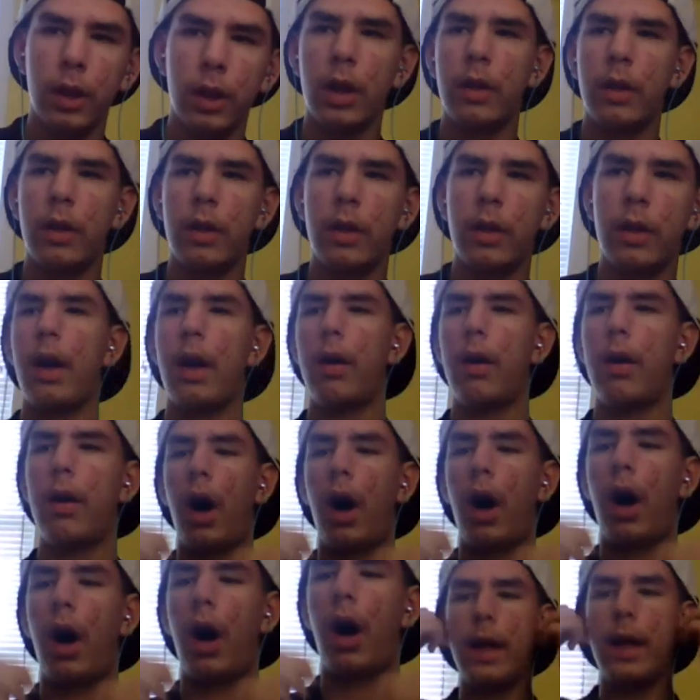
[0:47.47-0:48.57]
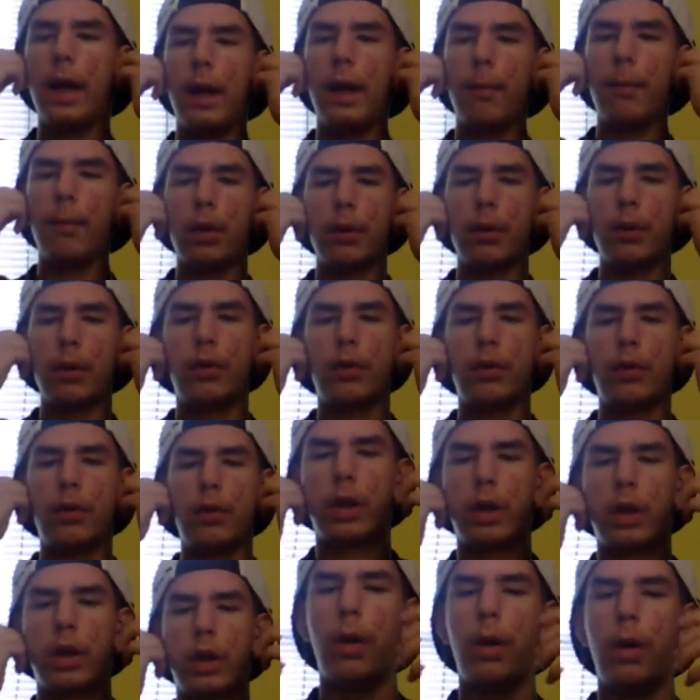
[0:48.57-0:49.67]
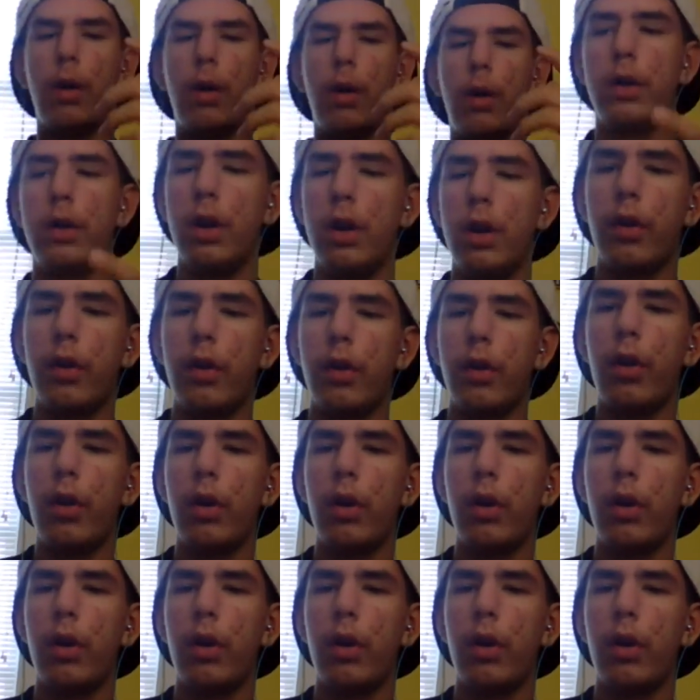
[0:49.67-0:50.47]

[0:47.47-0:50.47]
Now, I am going to be talking about another